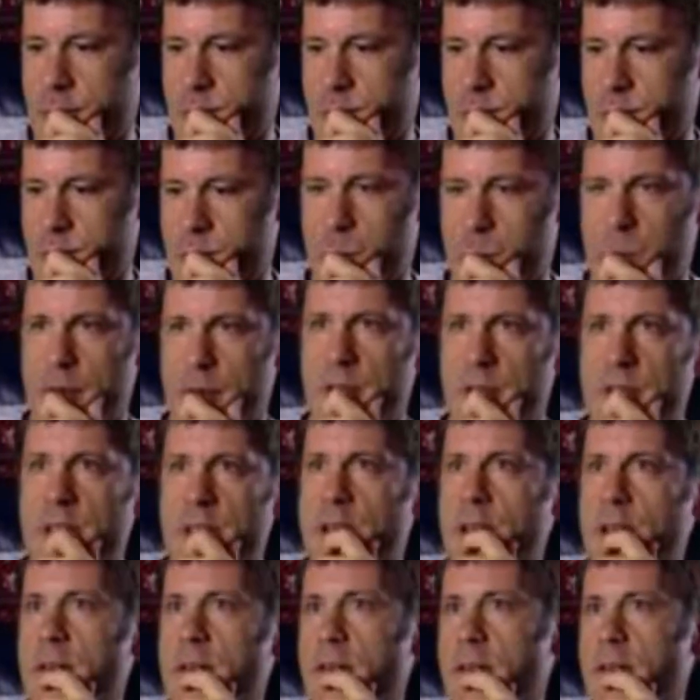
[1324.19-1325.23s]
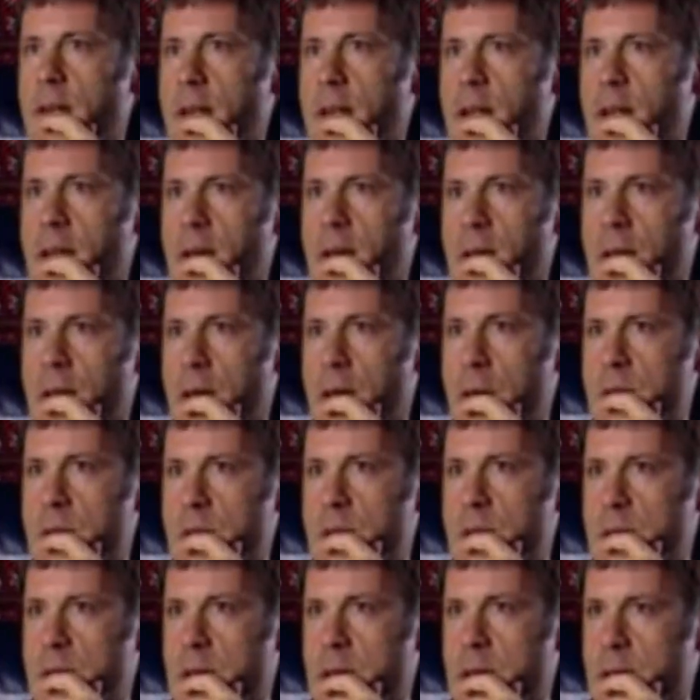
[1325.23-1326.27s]
"Well, where is it?" And the guy goes,
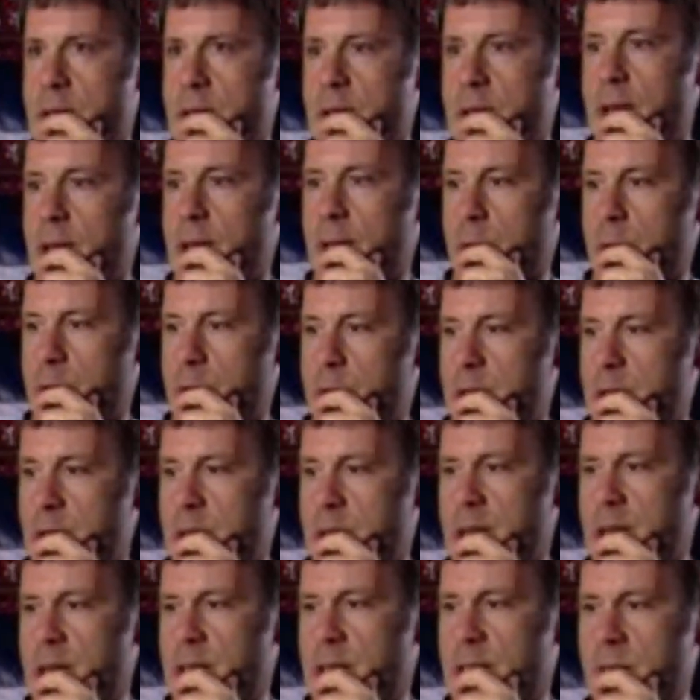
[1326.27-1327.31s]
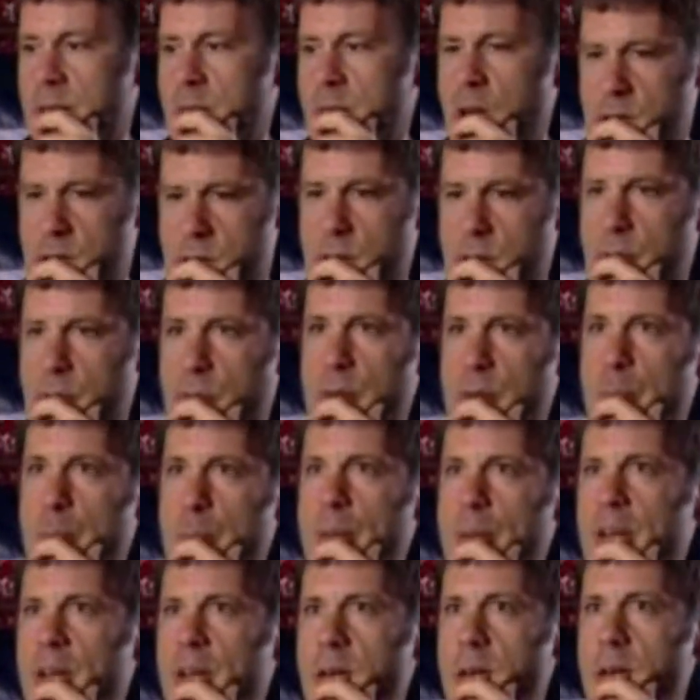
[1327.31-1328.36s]
"It's that little thing there." He says, "Well, that's not very
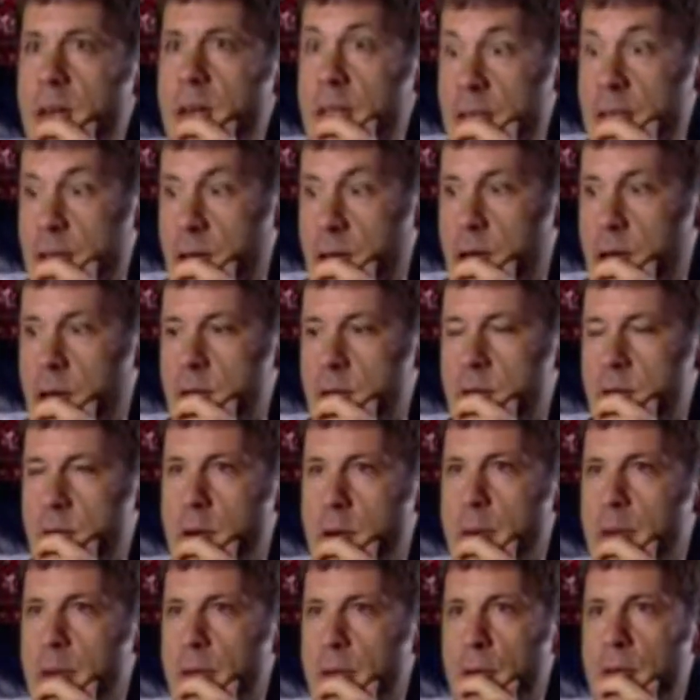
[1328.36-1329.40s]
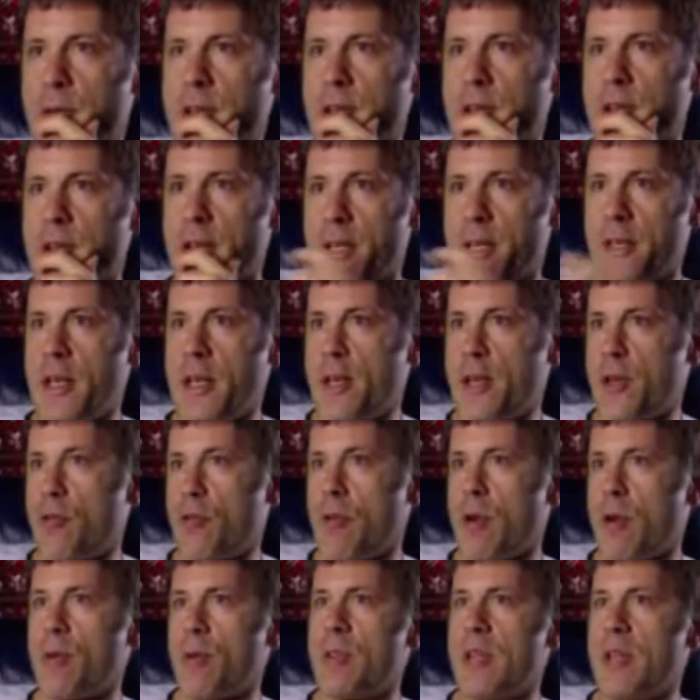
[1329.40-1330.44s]
big." He says, "Oh, it's growing. Look at it." And it
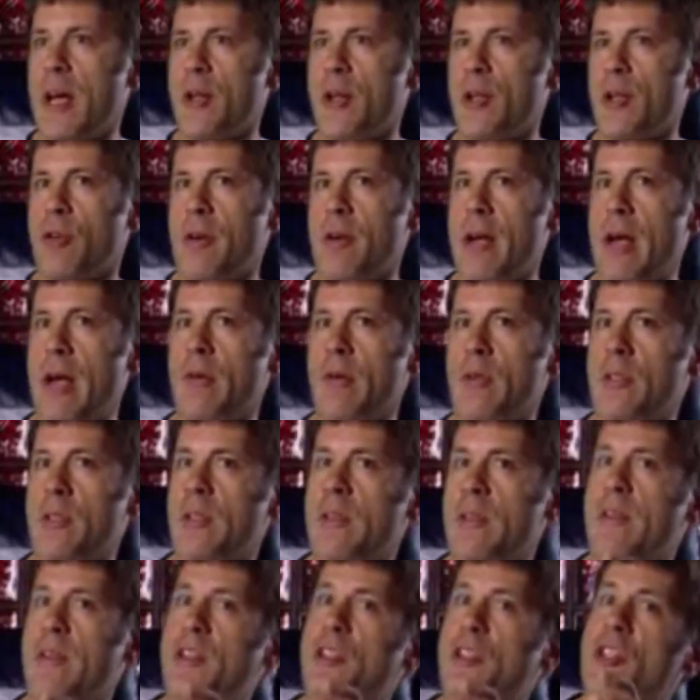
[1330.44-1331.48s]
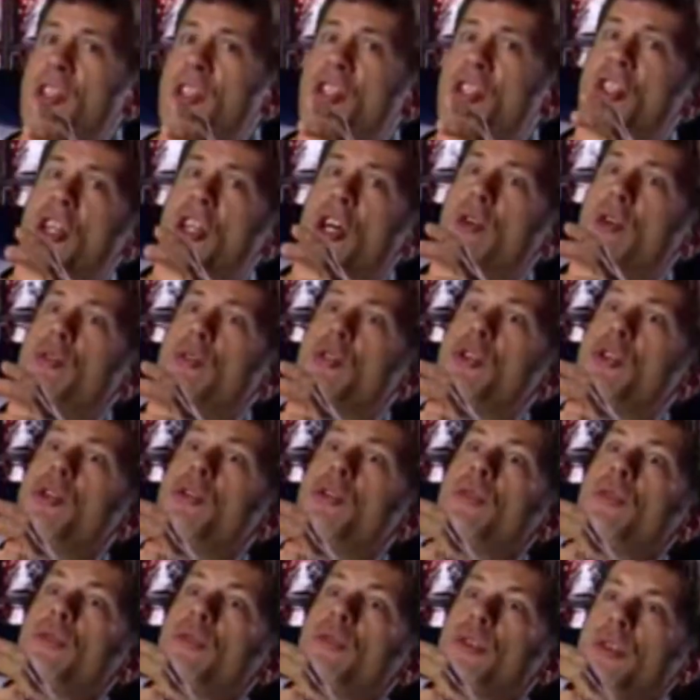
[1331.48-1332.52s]
grows out of the ground until eventually it's so
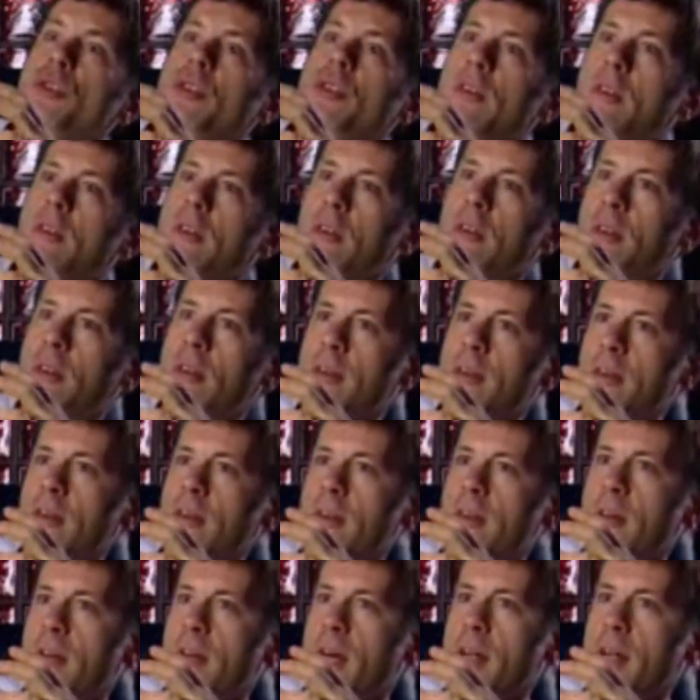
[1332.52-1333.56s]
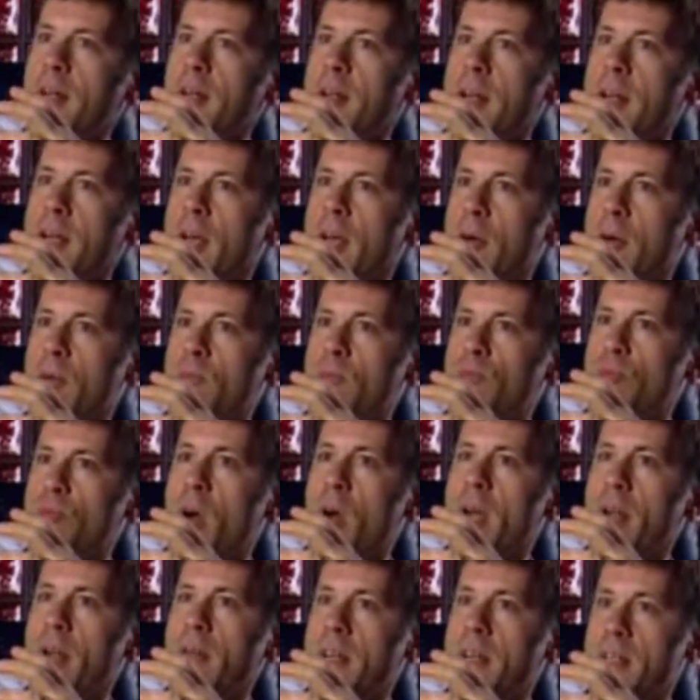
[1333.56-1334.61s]
huge. And they go, "Right,
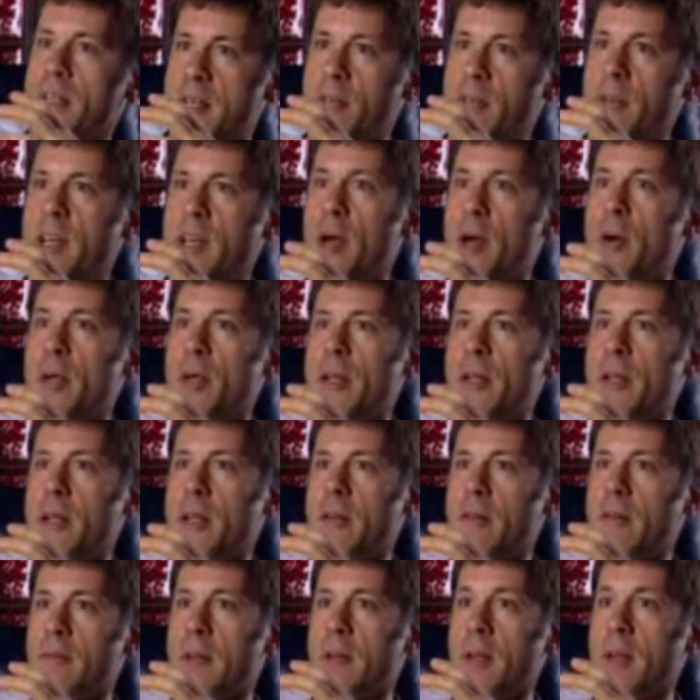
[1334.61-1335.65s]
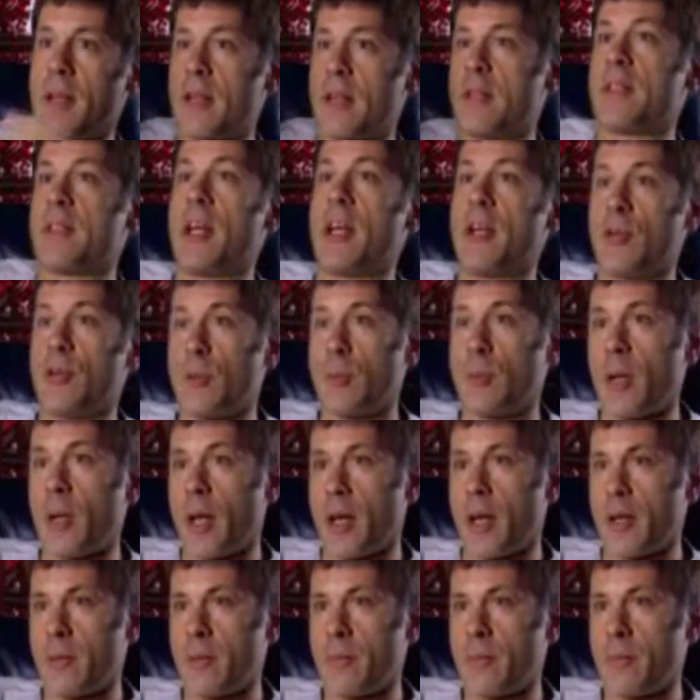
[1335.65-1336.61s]
let's have a go at it then." And that's the end of the play.